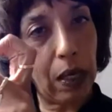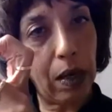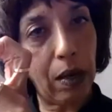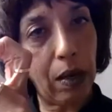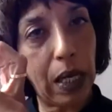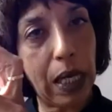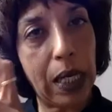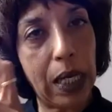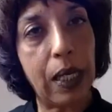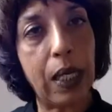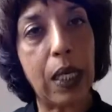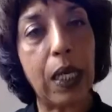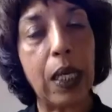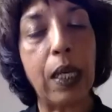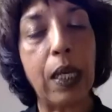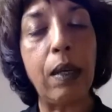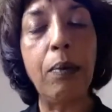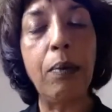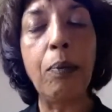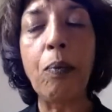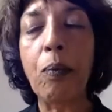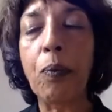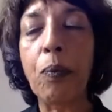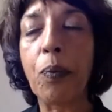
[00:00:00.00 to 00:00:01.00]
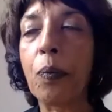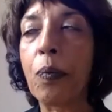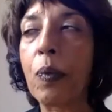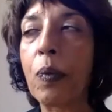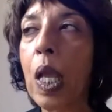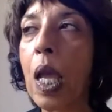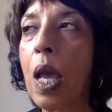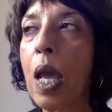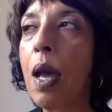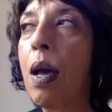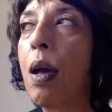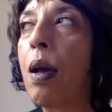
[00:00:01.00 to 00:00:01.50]
Indian,
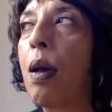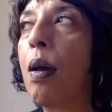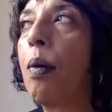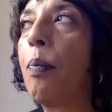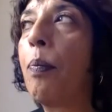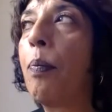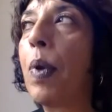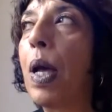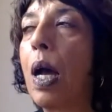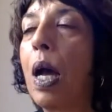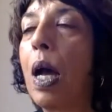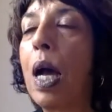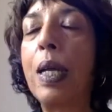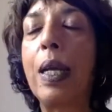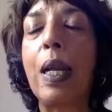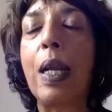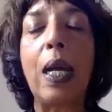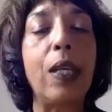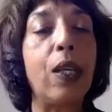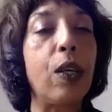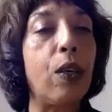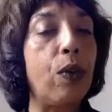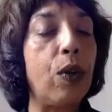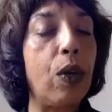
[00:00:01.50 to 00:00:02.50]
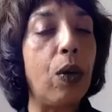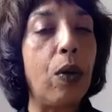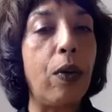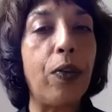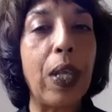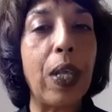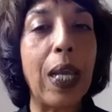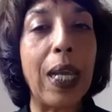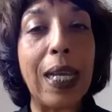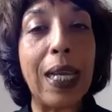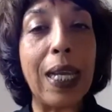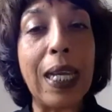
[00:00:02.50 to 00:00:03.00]
and I don't know if
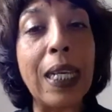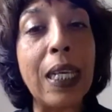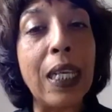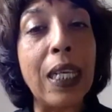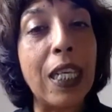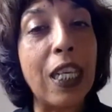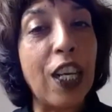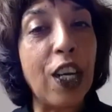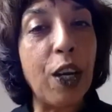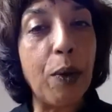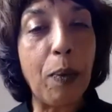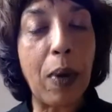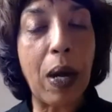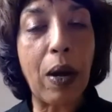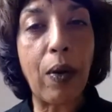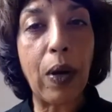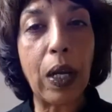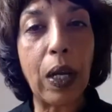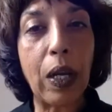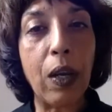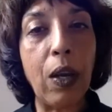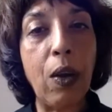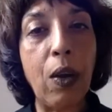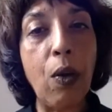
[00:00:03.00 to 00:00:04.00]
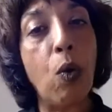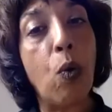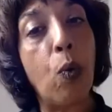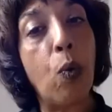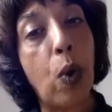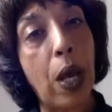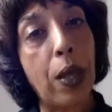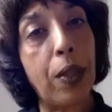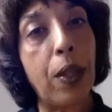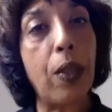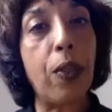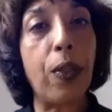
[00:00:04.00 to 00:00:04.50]
they're Indian American or
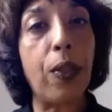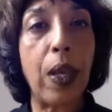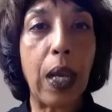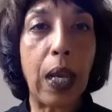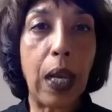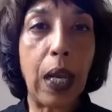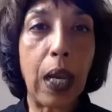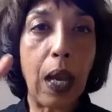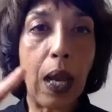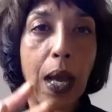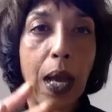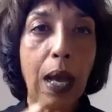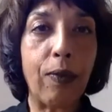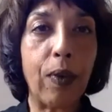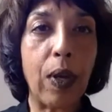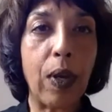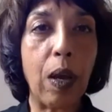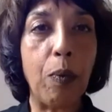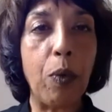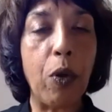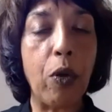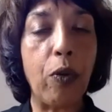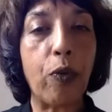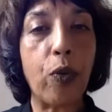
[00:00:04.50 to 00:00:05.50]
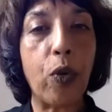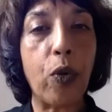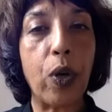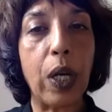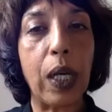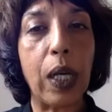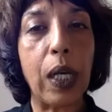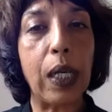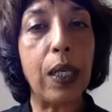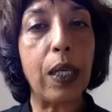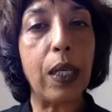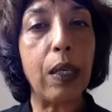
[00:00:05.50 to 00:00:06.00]
whether they have come over on an
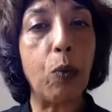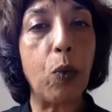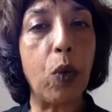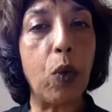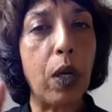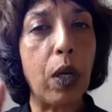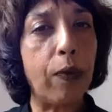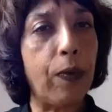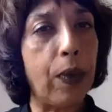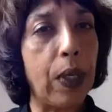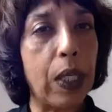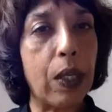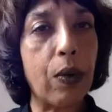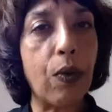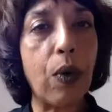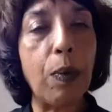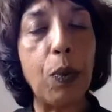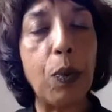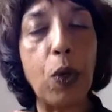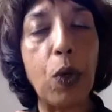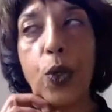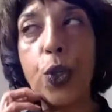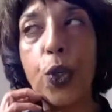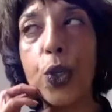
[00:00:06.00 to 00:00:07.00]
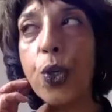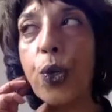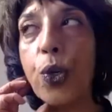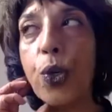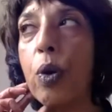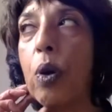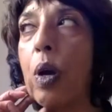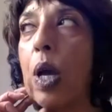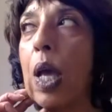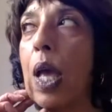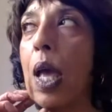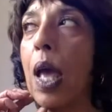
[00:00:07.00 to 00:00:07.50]
Indian work visa, I'm not
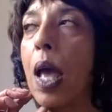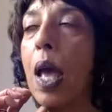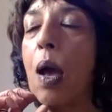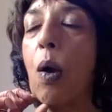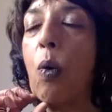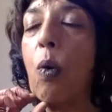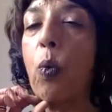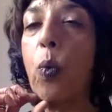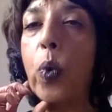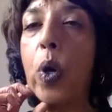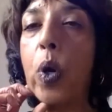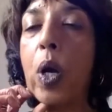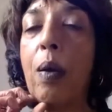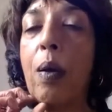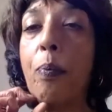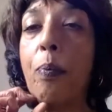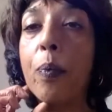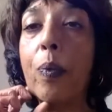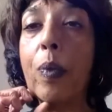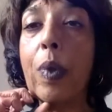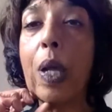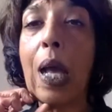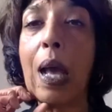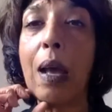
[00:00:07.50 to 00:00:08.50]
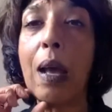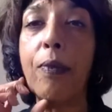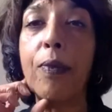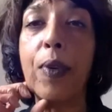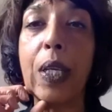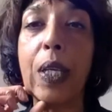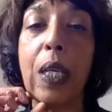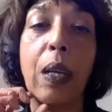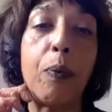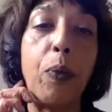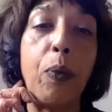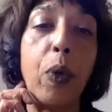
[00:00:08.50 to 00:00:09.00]
sure, have
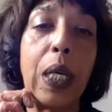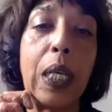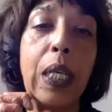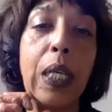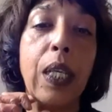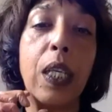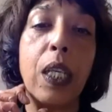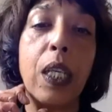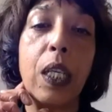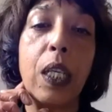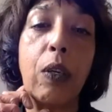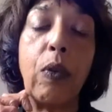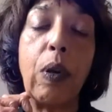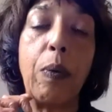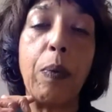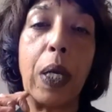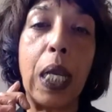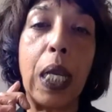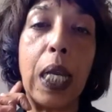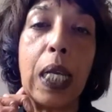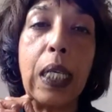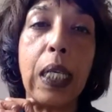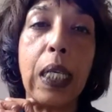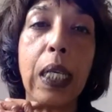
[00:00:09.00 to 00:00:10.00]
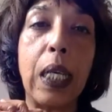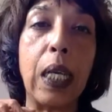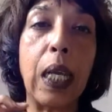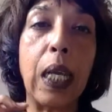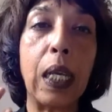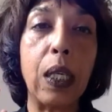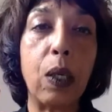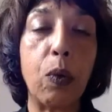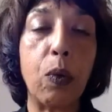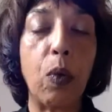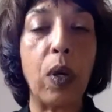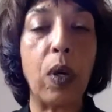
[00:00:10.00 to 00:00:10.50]
deliberately discriminated
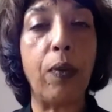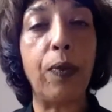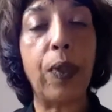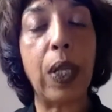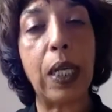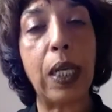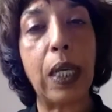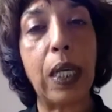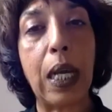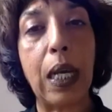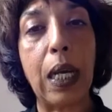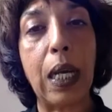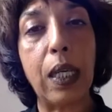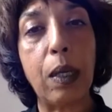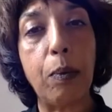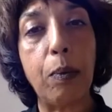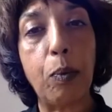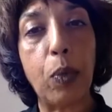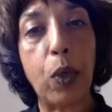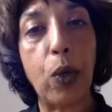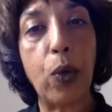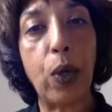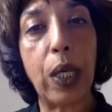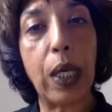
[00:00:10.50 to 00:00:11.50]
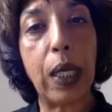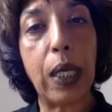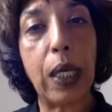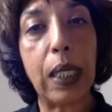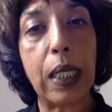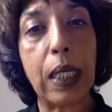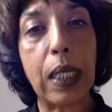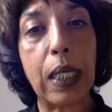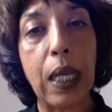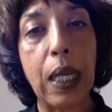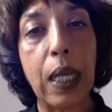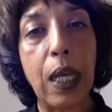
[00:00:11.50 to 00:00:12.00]
against one of their Dalit
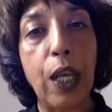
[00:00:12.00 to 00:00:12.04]
employees.